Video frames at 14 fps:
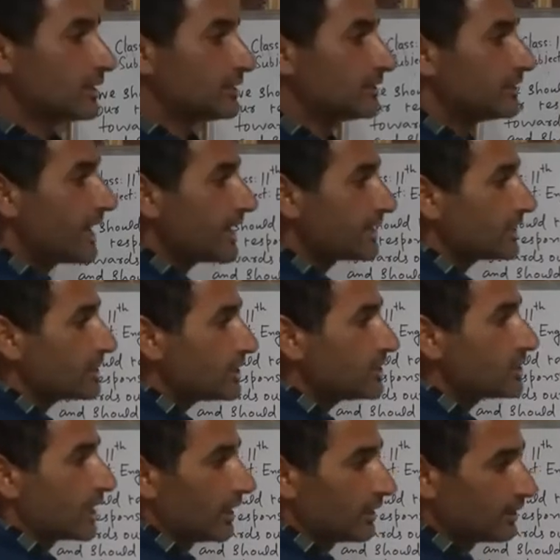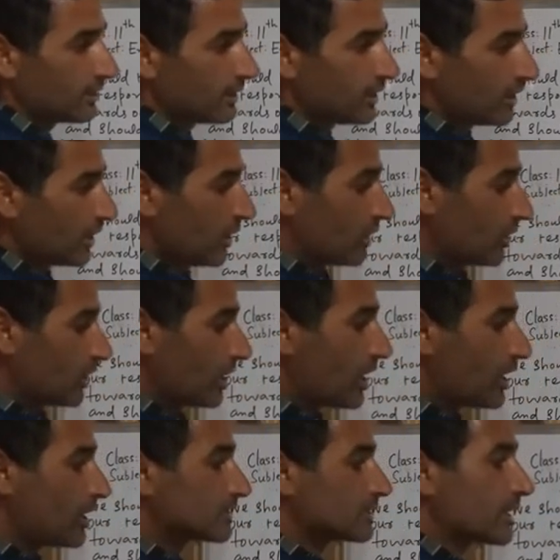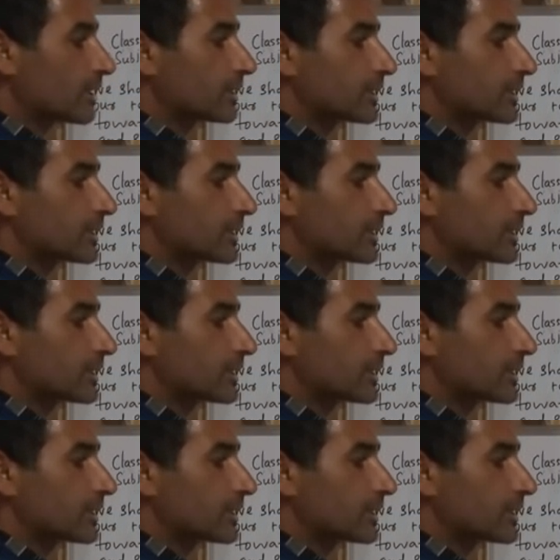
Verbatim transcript: that in India, laws are